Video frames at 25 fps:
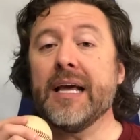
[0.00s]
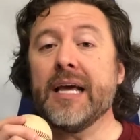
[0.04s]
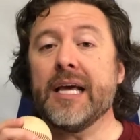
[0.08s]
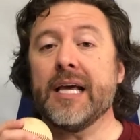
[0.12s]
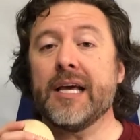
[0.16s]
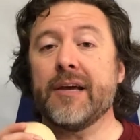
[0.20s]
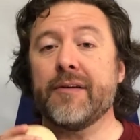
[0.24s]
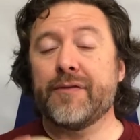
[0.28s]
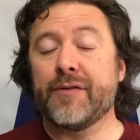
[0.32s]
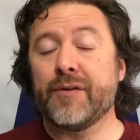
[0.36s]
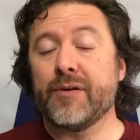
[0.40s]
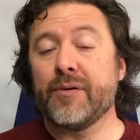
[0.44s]

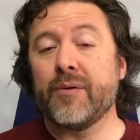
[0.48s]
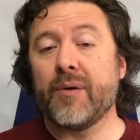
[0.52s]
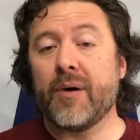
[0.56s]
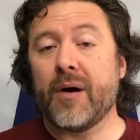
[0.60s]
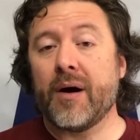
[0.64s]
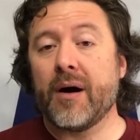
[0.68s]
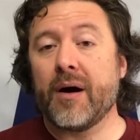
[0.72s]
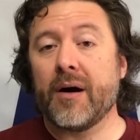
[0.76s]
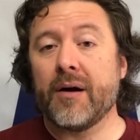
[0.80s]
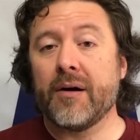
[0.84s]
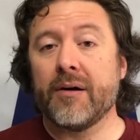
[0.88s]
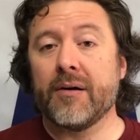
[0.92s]
if you
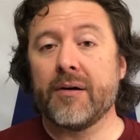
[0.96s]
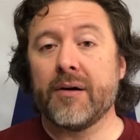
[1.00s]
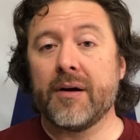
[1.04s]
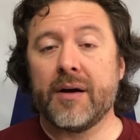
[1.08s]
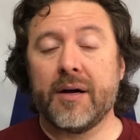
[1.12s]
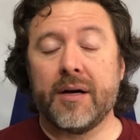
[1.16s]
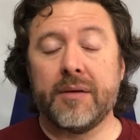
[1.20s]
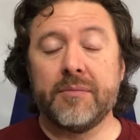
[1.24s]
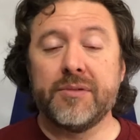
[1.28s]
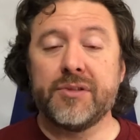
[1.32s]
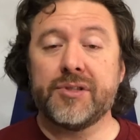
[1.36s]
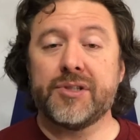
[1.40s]
are
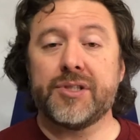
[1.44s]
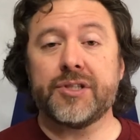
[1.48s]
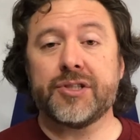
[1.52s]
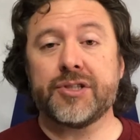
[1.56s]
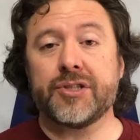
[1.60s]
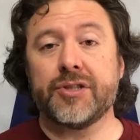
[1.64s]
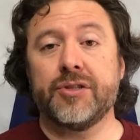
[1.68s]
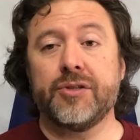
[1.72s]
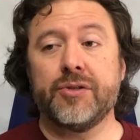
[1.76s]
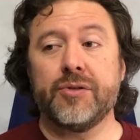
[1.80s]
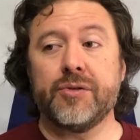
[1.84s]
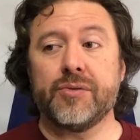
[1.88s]
a
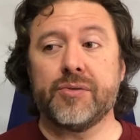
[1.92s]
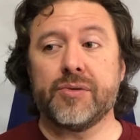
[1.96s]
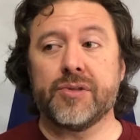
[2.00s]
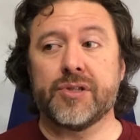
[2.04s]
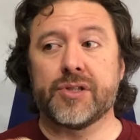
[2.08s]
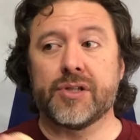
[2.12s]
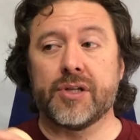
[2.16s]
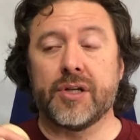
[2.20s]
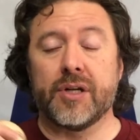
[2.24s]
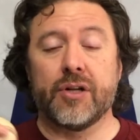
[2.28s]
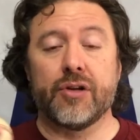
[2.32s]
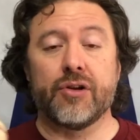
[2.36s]
musician
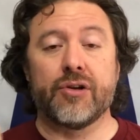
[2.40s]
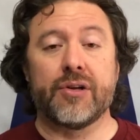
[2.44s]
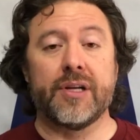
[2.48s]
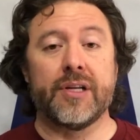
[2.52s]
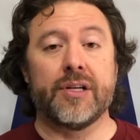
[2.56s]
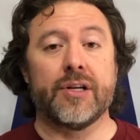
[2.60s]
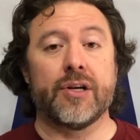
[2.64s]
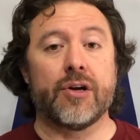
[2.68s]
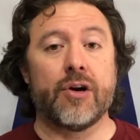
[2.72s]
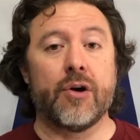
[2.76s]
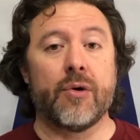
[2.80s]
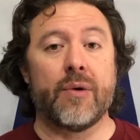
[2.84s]
who's looking
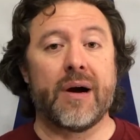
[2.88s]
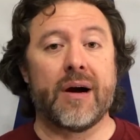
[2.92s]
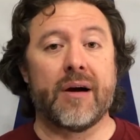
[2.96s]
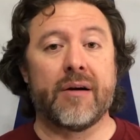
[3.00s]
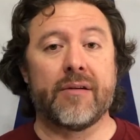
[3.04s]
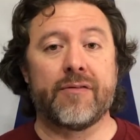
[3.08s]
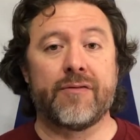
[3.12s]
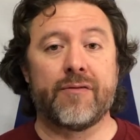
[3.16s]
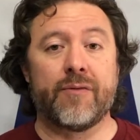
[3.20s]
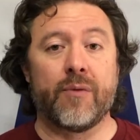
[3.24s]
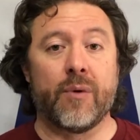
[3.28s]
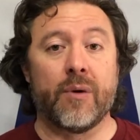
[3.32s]
to go
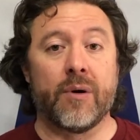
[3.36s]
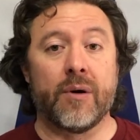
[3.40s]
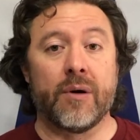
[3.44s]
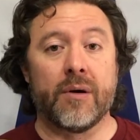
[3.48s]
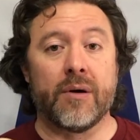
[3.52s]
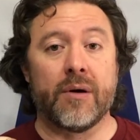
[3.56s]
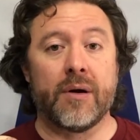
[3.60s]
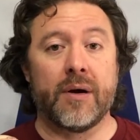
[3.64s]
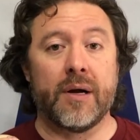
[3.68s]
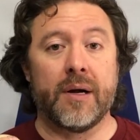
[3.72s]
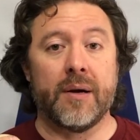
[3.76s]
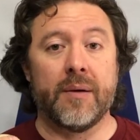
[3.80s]
out
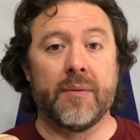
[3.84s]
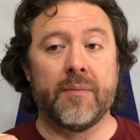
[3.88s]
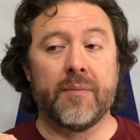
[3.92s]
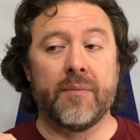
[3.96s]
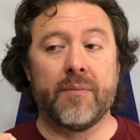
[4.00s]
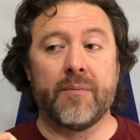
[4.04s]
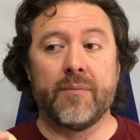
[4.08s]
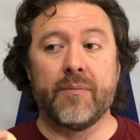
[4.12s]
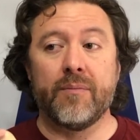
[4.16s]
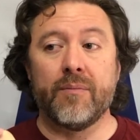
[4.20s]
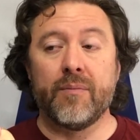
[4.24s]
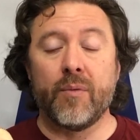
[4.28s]
for a
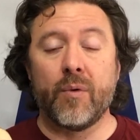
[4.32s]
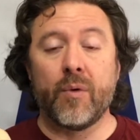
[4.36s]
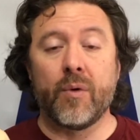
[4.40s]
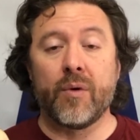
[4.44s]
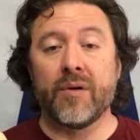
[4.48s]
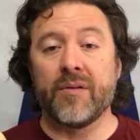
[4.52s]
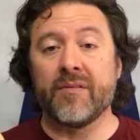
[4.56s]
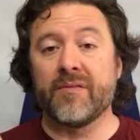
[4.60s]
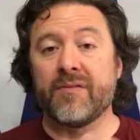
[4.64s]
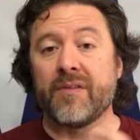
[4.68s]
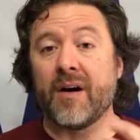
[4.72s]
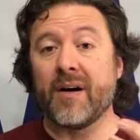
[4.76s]
more
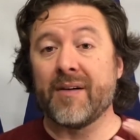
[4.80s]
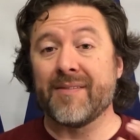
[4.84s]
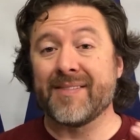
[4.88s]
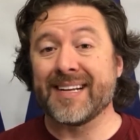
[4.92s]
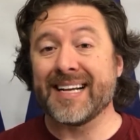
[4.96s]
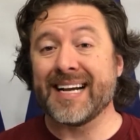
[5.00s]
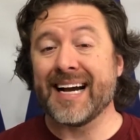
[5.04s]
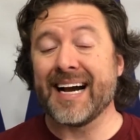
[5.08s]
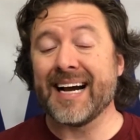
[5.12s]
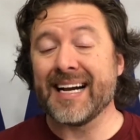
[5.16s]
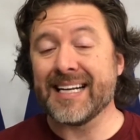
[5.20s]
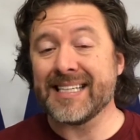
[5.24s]
involved
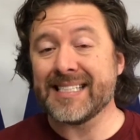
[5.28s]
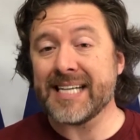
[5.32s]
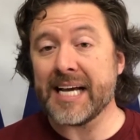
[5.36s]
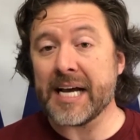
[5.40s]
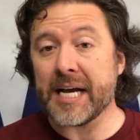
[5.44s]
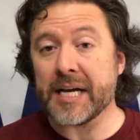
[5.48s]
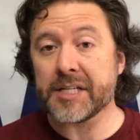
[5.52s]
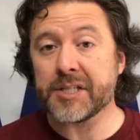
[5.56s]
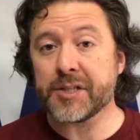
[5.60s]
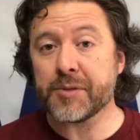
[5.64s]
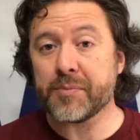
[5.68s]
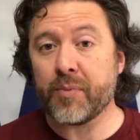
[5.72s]

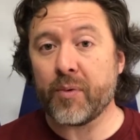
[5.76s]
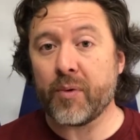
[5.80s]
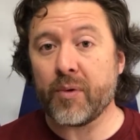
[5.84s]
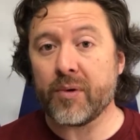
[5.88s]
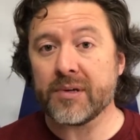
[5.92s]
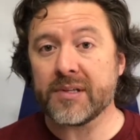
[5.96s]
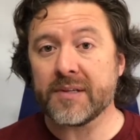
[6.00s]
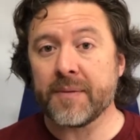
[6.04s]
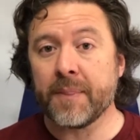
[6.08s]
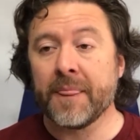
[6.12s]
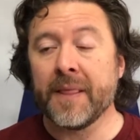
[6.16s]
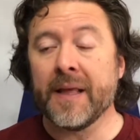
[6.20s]
contact
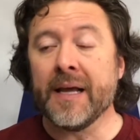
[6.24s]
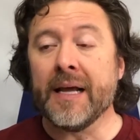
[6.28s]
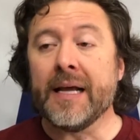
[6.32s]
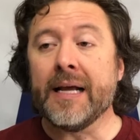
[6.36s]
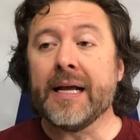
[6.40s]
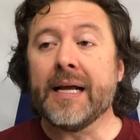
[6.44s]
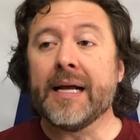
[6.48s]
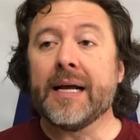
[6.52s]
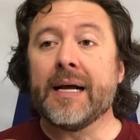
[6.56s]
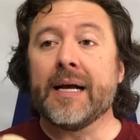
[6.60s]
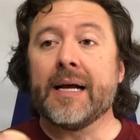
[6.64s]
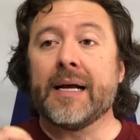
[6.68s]
sport,
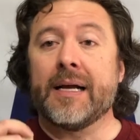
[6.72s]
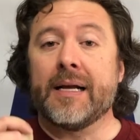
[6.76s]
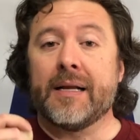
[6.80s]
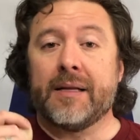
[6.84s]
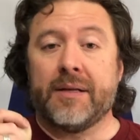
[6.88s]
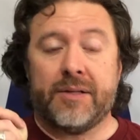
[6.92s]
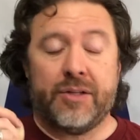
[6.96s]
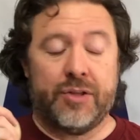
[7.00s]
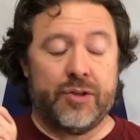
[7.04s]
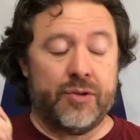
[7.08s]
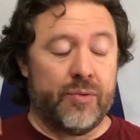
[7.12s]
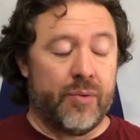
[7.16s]

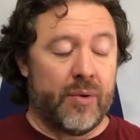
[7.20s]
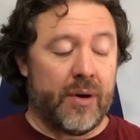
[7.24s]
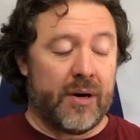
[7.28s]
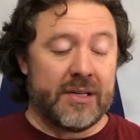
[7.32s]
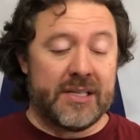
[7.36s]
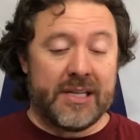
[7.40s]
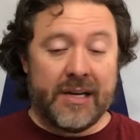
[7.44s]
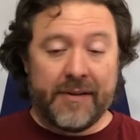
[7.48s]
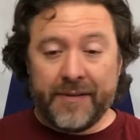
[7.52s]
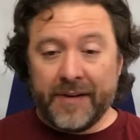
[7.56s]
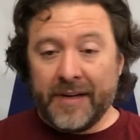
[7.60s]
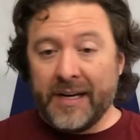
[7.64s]
you are
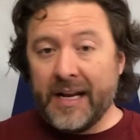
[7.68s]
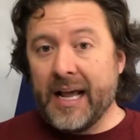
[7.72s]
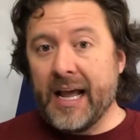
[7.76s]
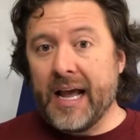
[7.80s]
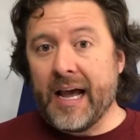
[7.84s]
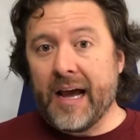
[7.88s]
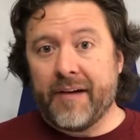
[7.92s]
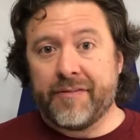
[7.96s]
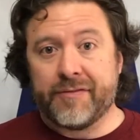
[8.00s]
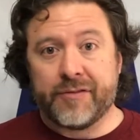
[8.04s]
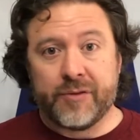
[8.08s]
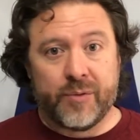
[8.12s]
definitely going to
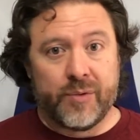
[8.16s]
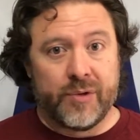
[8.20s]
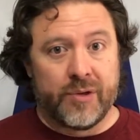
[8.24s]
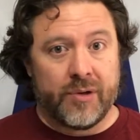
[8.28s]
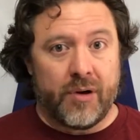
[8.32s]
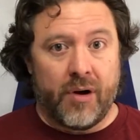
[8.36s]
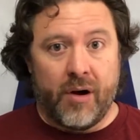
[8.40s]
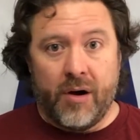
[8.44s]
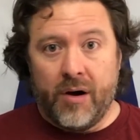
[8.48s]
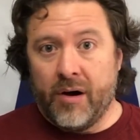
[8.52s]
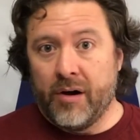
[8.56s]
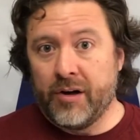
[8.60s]
have to
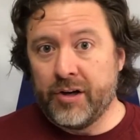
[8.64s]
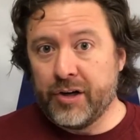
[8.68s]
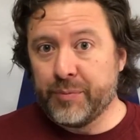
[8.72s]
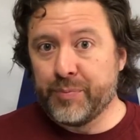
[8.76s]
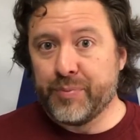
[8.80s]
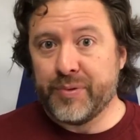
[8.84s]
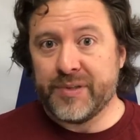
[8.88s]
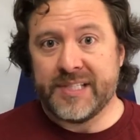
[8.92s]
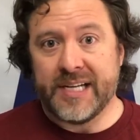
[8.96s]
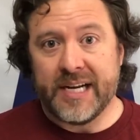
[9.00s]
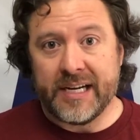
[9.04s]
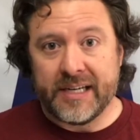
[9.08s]
wear all your
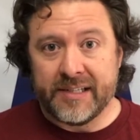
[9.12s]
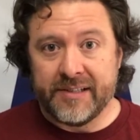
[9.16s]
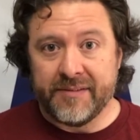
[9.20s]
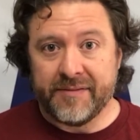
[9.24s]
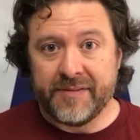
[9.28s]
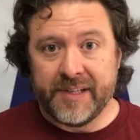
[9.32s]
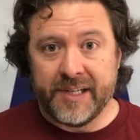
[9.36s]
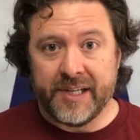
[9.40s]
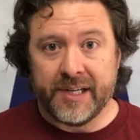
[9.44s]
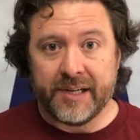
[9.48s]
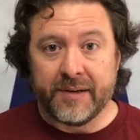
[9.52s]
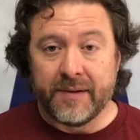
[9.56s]
protective
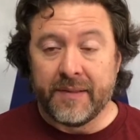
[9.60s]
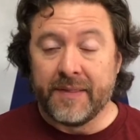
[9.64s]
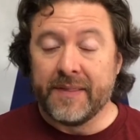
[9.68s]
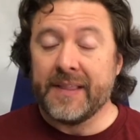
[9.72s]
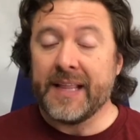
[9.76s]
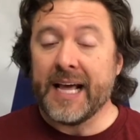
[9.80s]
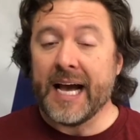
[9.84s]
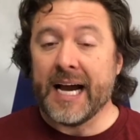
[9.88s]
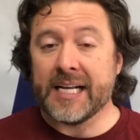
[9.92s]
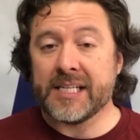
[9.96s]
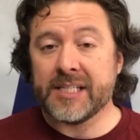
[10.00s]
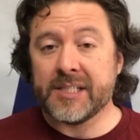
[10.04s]
gear.
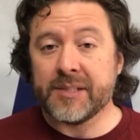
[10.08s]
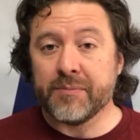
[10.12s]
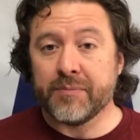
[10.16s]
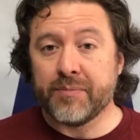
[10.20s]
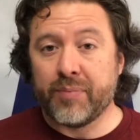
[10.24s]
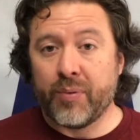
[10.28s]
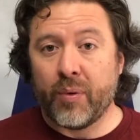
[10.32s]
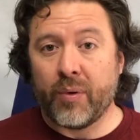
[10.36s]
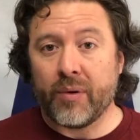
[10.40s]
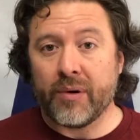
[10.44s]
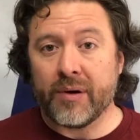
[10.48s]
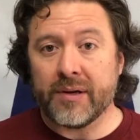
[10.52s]
That's
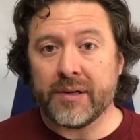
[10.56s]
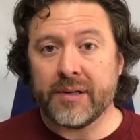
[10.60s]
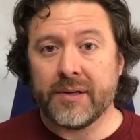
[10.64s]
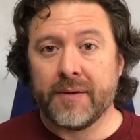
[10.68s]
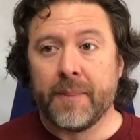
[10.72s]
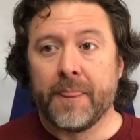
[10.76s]
important.